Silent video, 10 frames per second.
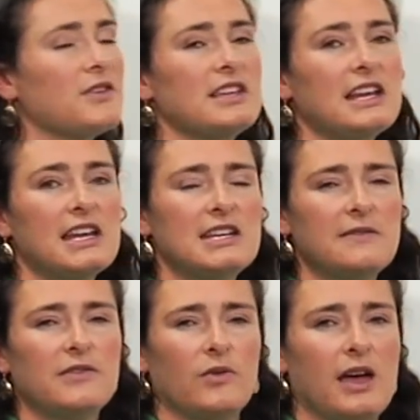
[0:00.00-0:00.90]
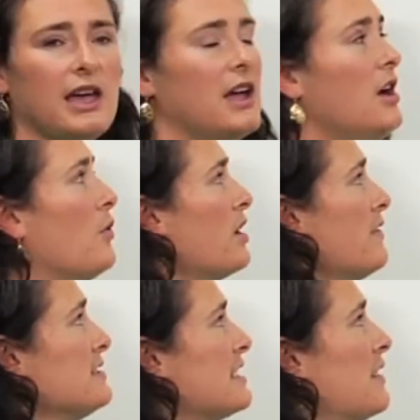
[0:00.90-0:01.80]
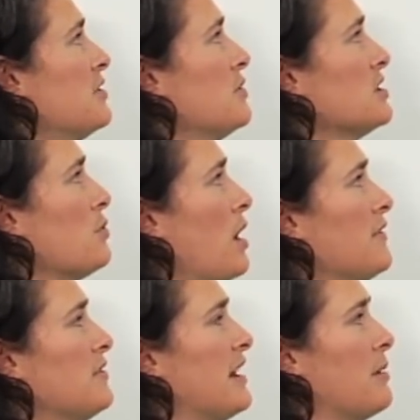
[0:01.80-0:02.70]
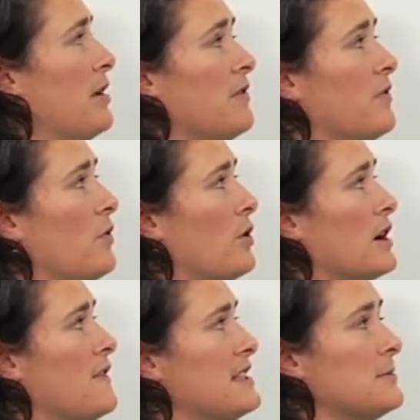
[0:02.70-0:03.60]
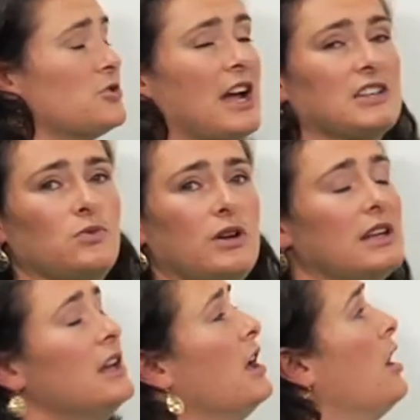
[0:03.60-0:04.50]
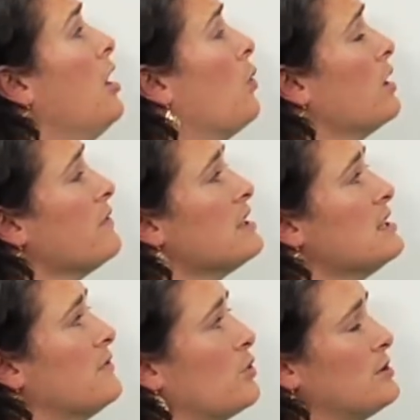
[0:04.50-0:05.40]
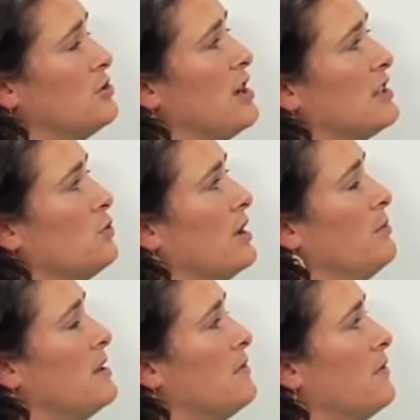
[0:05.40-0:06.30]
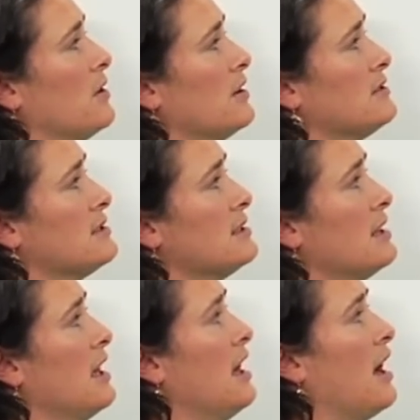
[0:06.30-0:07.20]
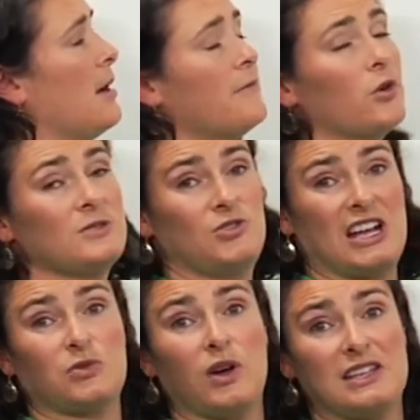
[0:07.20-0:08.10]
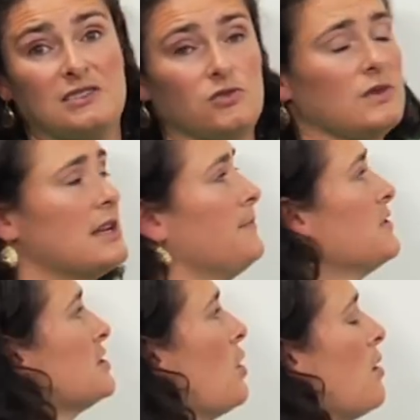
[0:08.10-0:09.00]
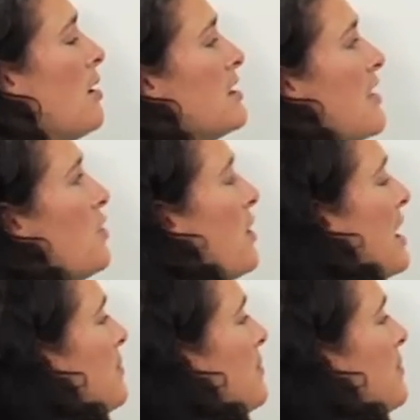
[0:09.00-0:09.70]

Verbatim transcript: you did it a different way? What if instead of doing 12 divided by 4 and then subtract 1, what if you did the 4 subtract 1 bit first? Um, force subtract 1 is 3. So another way a